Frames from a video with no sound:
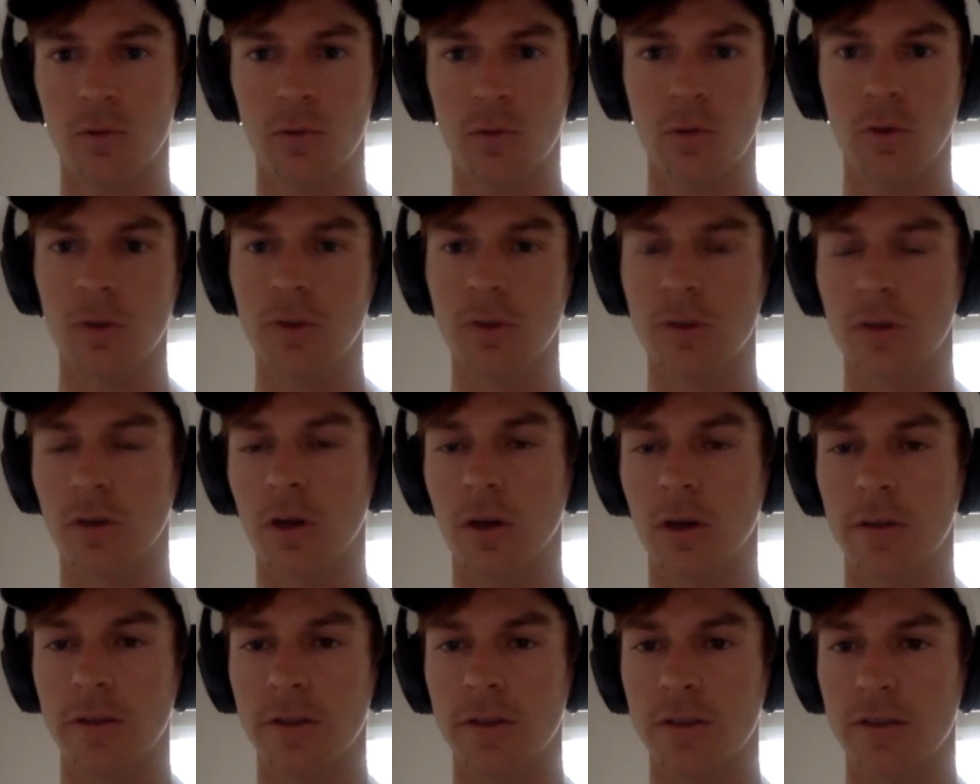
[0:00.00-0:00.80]
rules are
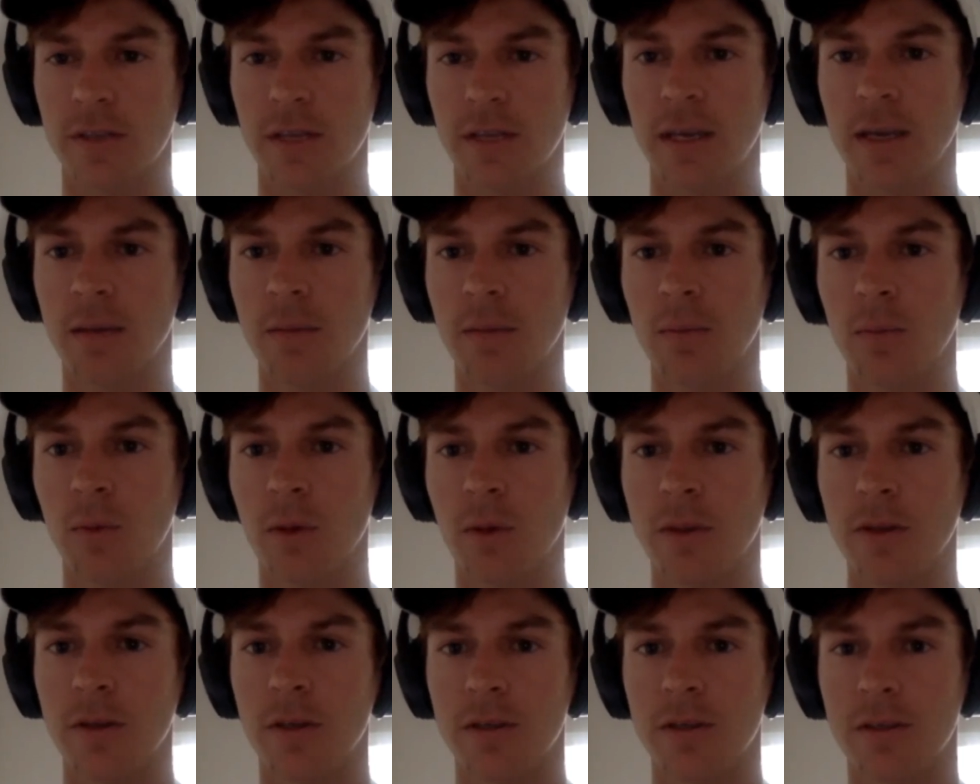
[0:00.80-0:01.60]
all the same
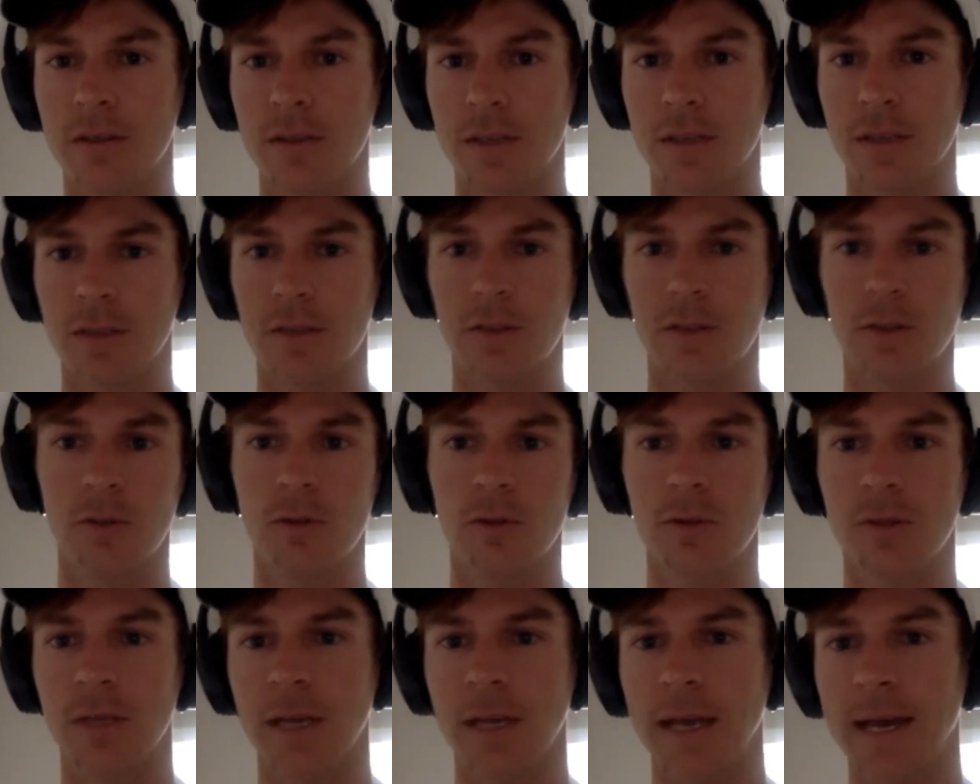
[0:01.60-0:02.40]
whether it's like
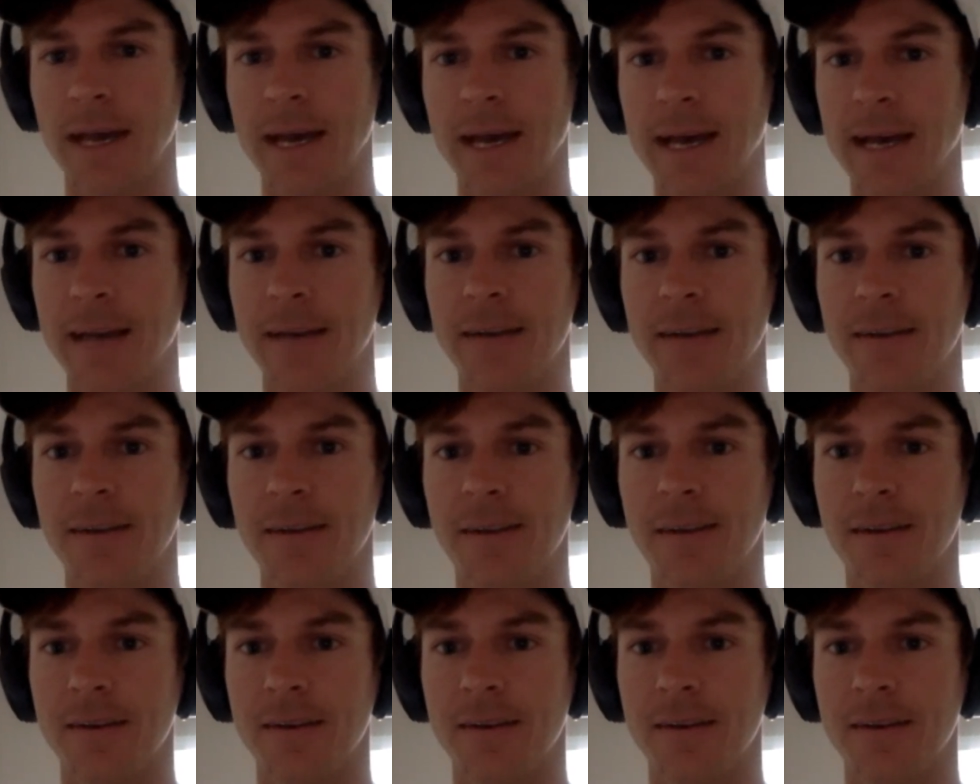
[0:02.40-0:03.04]
deuce add